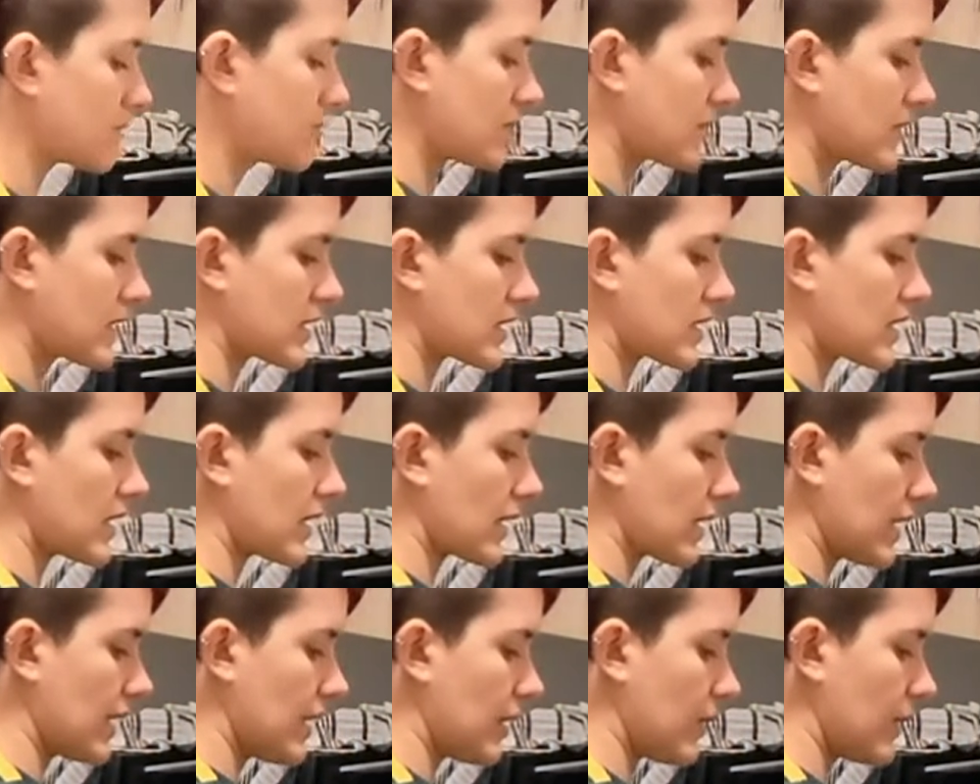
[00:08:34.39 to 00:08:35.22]

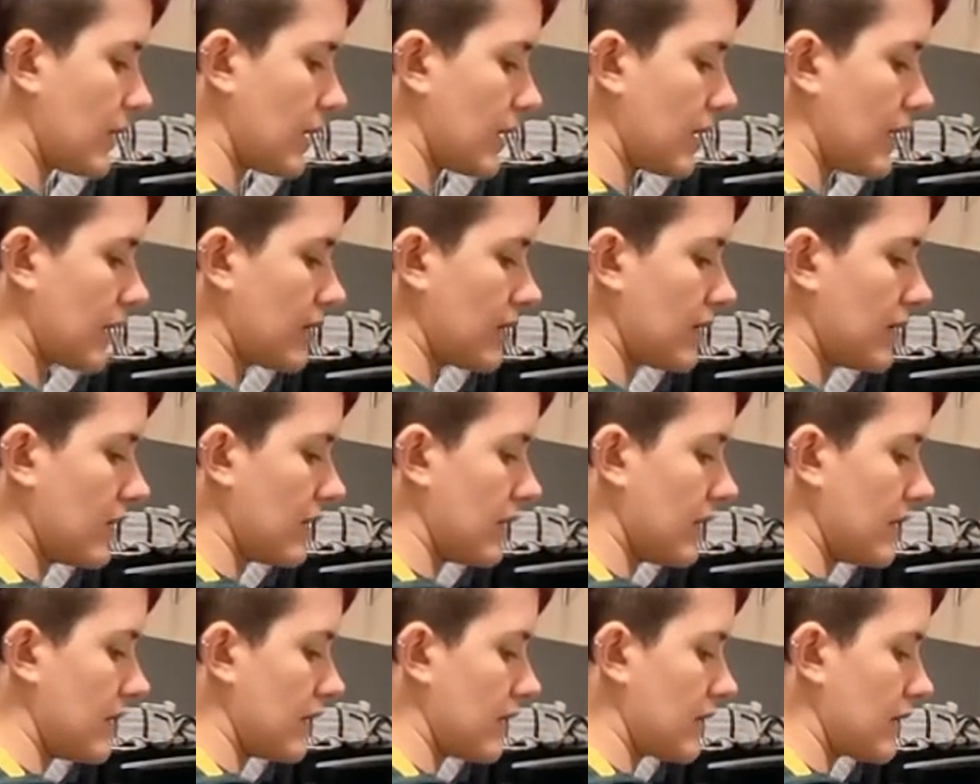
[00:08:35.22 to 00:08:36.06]
stuck anywhere,
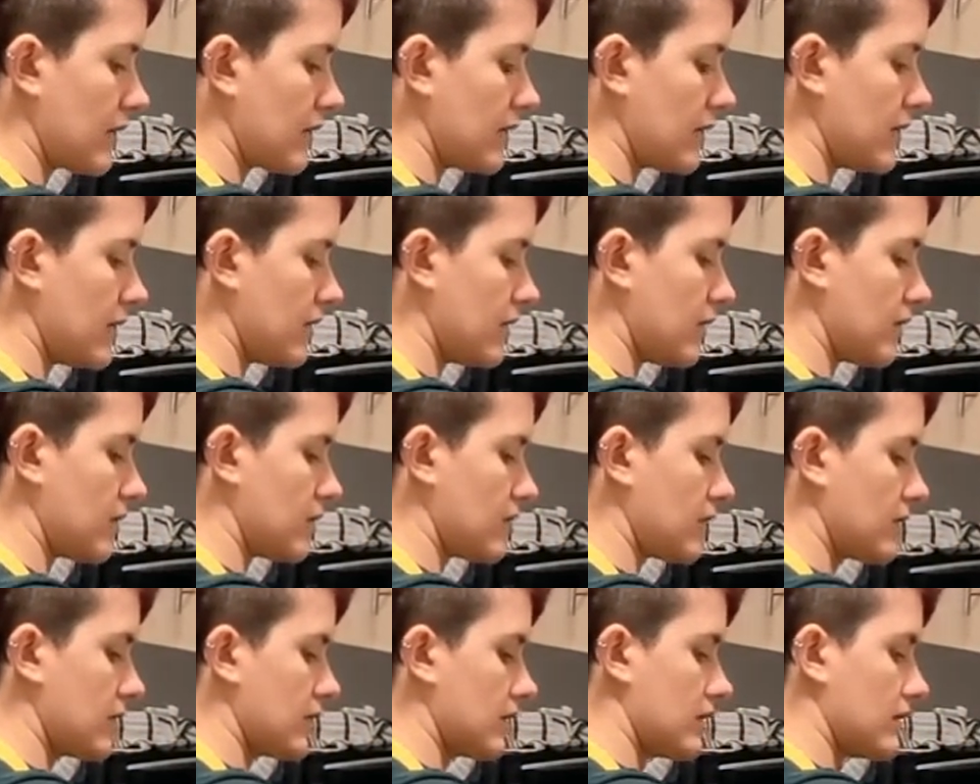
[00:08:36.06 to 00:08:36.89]
to
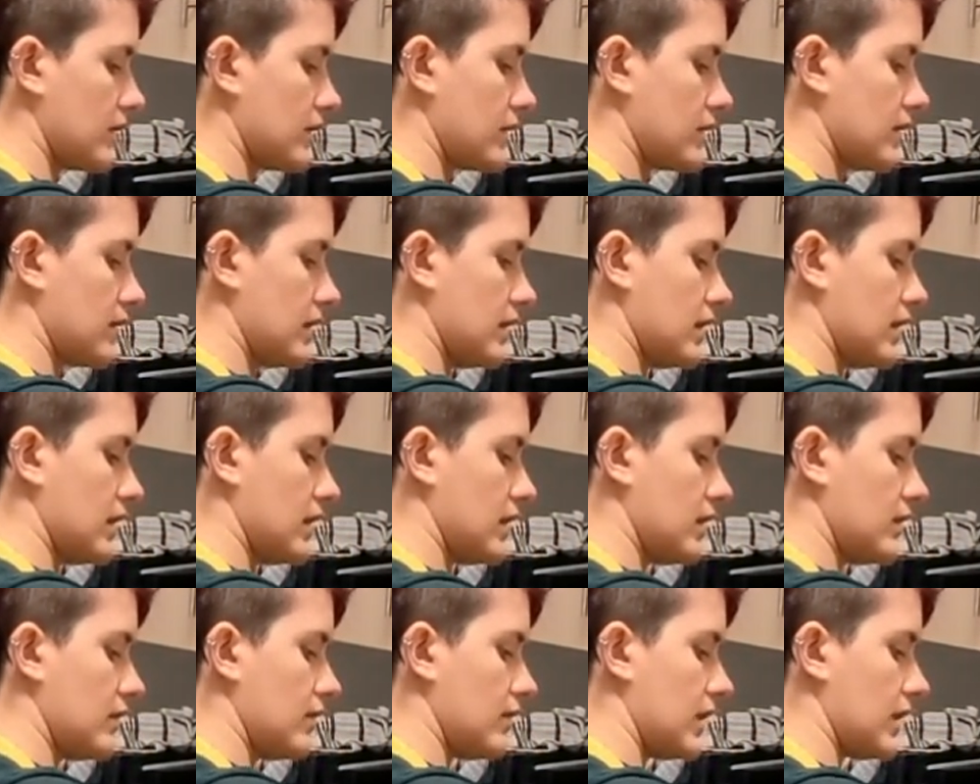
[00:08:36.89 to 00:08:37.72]

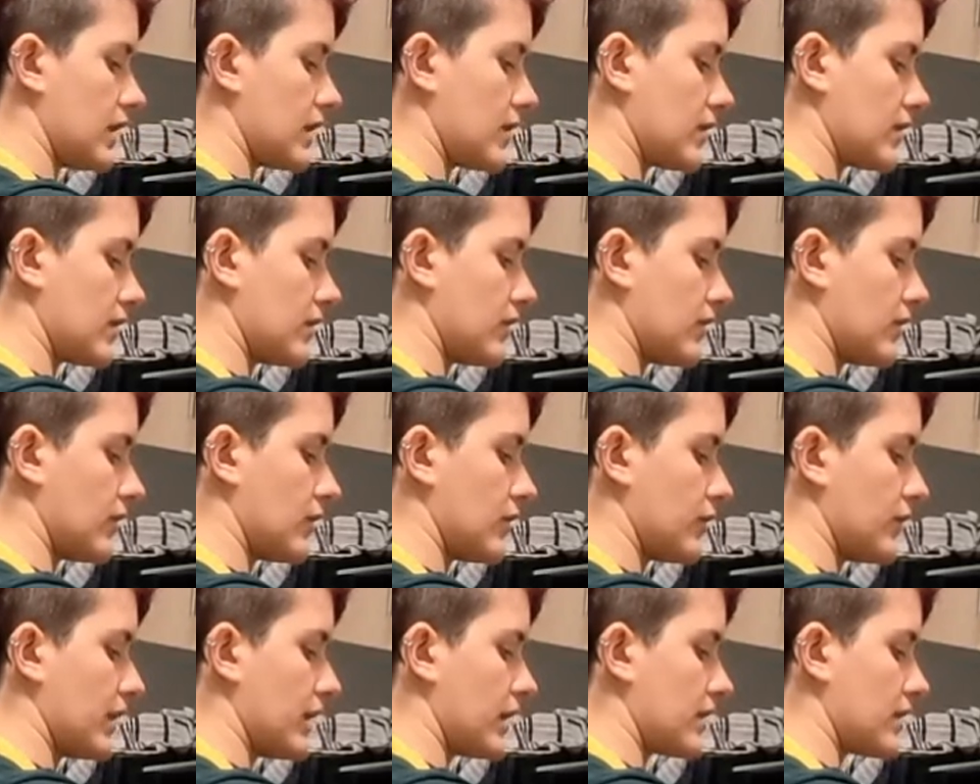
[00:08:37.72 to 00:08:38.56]
make sure all the
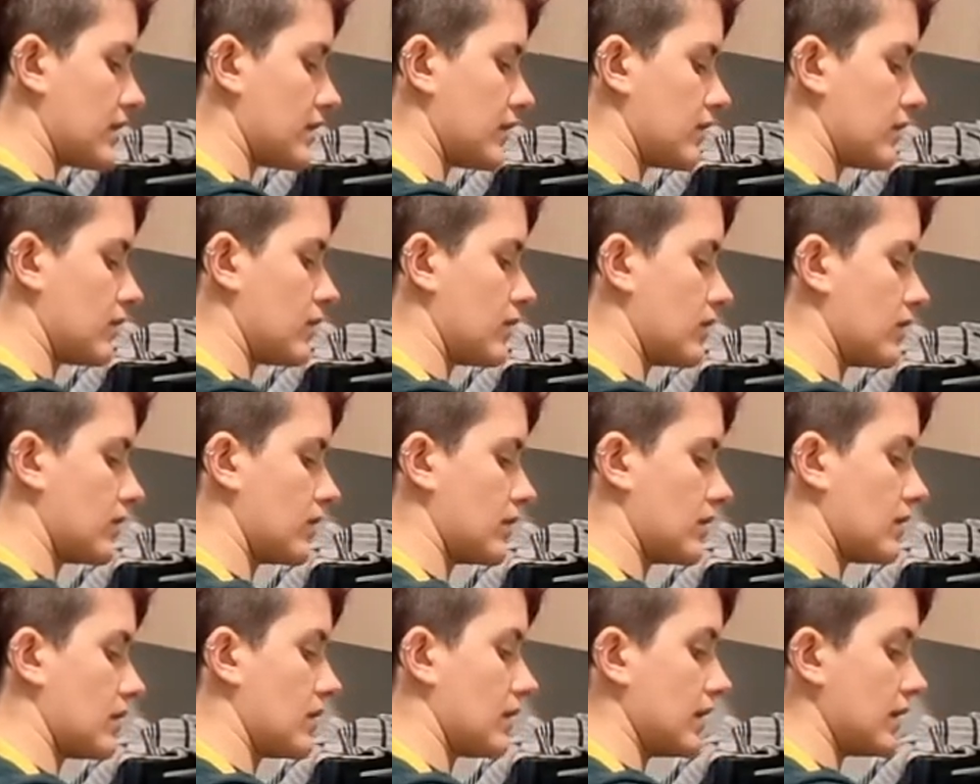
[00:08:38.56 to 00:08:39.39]
butter, or
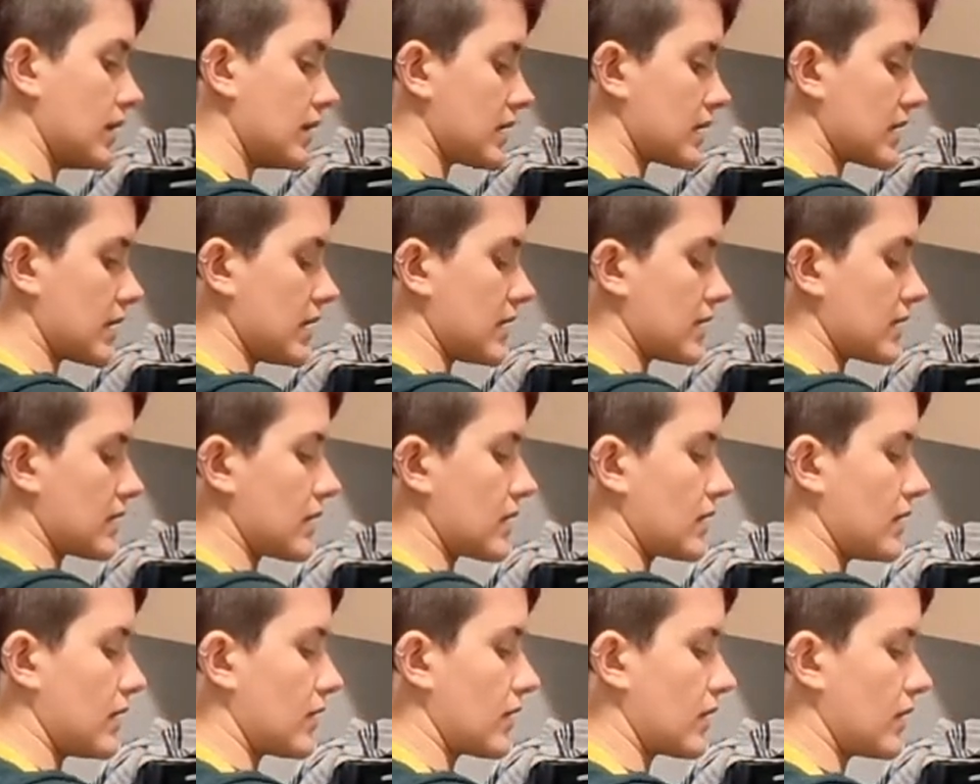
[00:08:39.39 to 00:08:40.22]
in this case
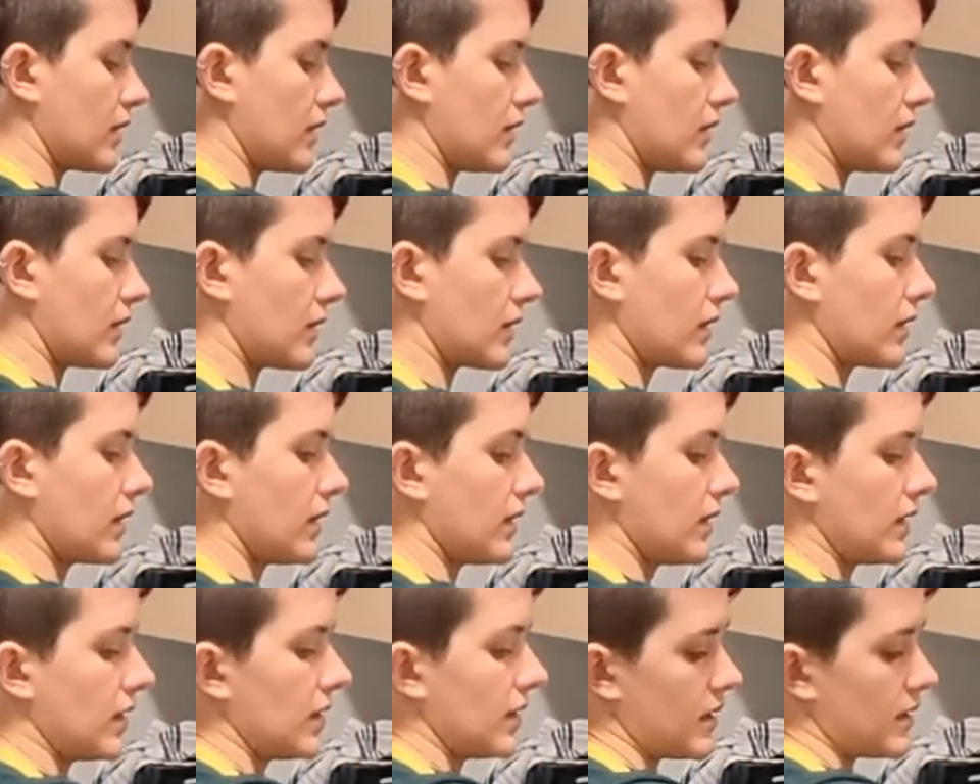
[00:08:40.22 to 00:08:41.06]
coconut oil,
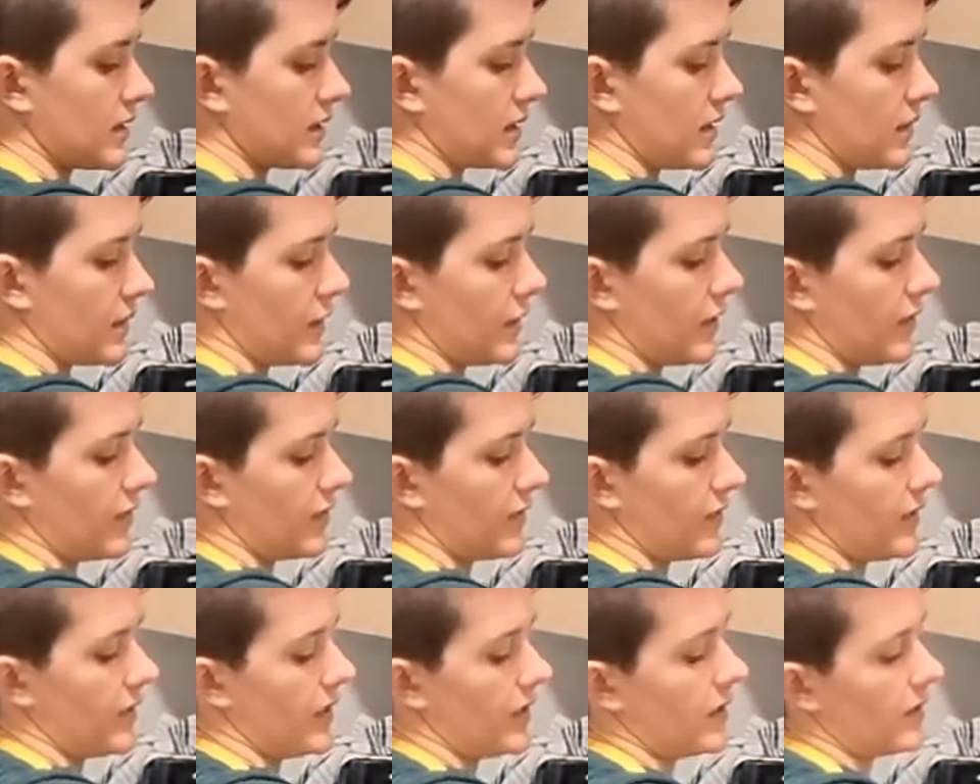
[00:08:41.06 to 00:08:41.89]
has come off
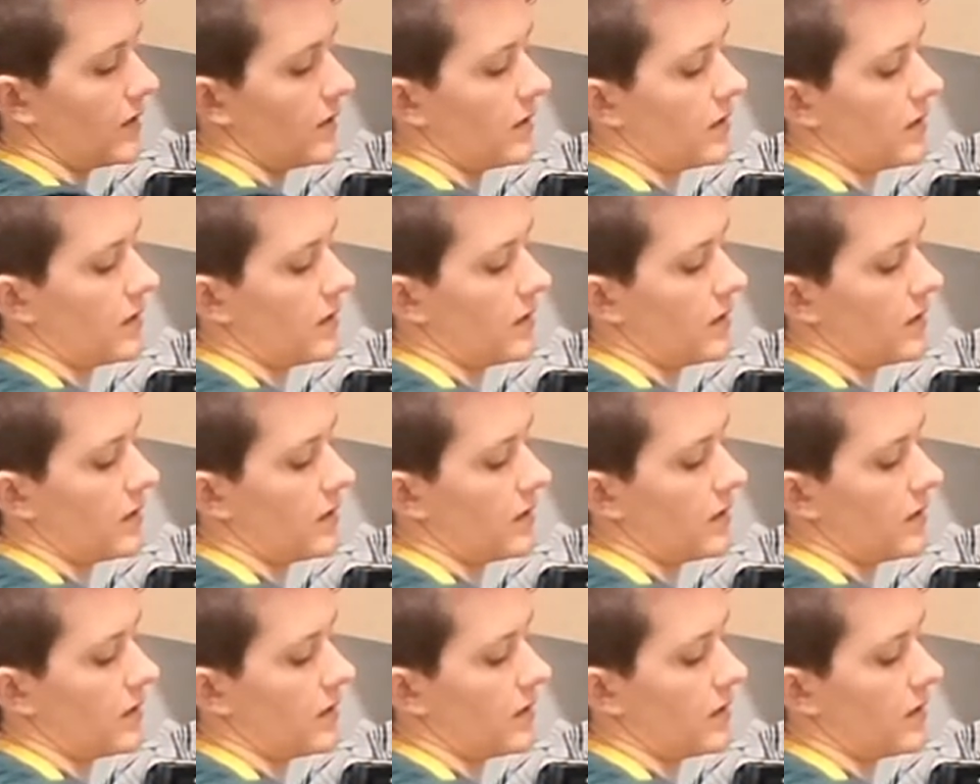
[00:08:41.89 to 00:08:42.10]
the